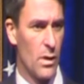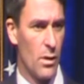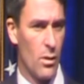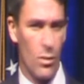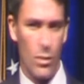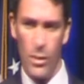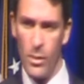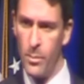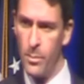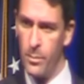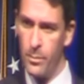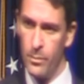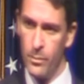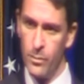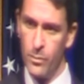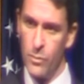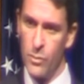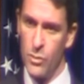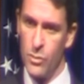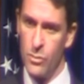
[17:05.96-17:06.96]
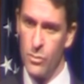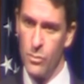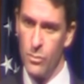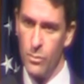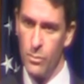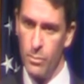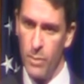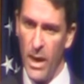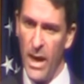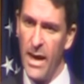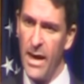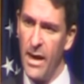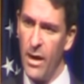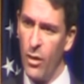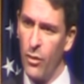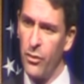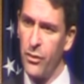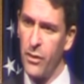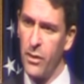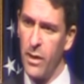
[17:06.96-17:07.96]
or to buy a
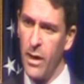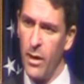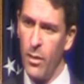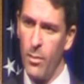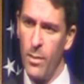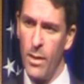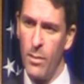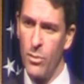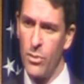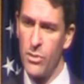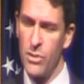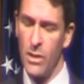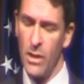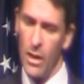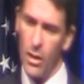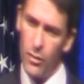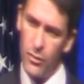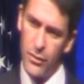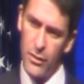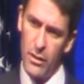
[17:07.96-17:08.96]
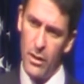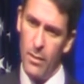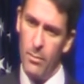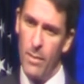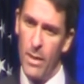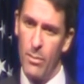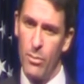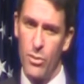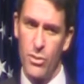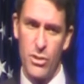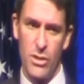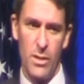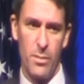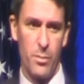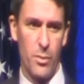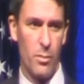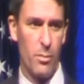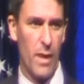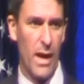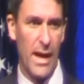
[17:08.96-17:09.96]
health care membership, health club membership,
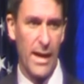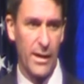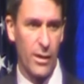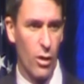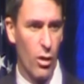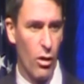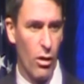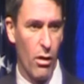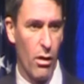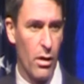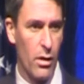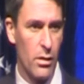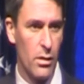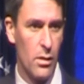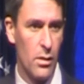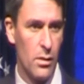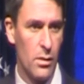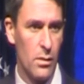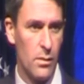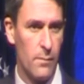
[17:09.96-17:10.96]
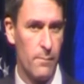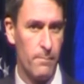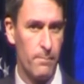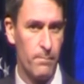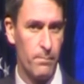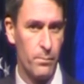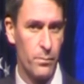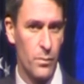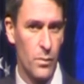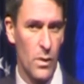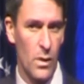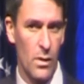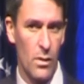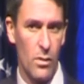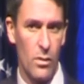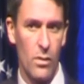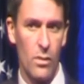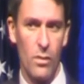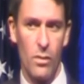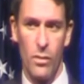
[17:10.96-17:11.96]
or buy a car.
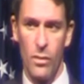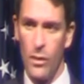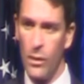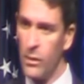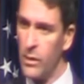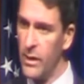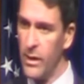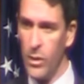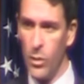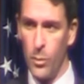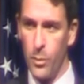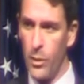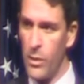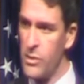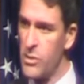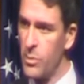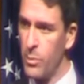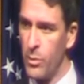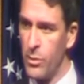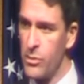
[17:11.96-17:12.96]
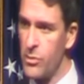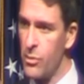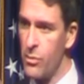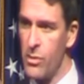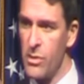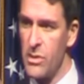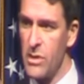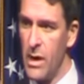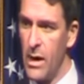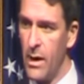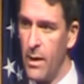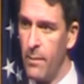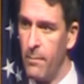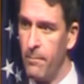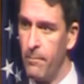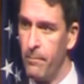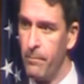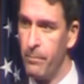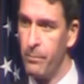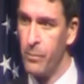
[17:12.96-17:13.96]
The legal principles are the
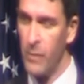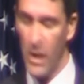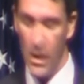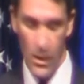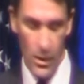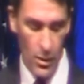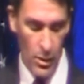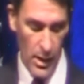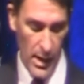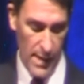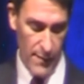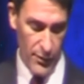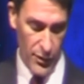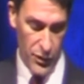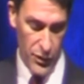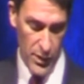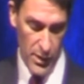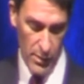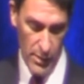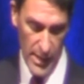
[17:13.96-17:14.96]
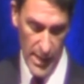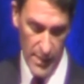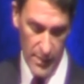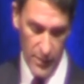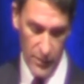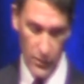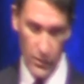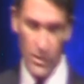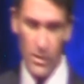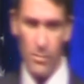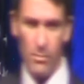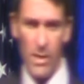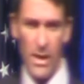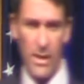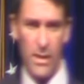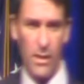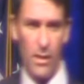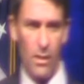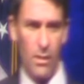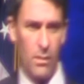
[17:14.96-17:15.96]
same. You know, I have a theory. I think they're going to
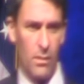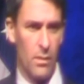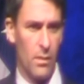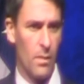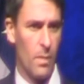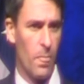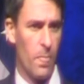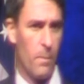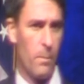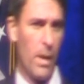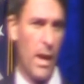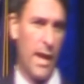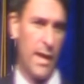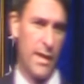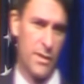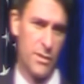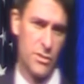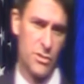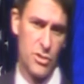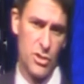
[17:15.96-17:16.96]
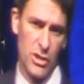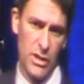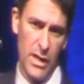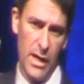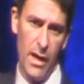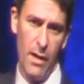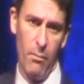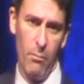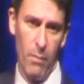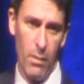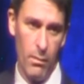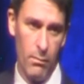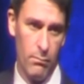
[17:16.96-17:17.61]
make you buy a GM.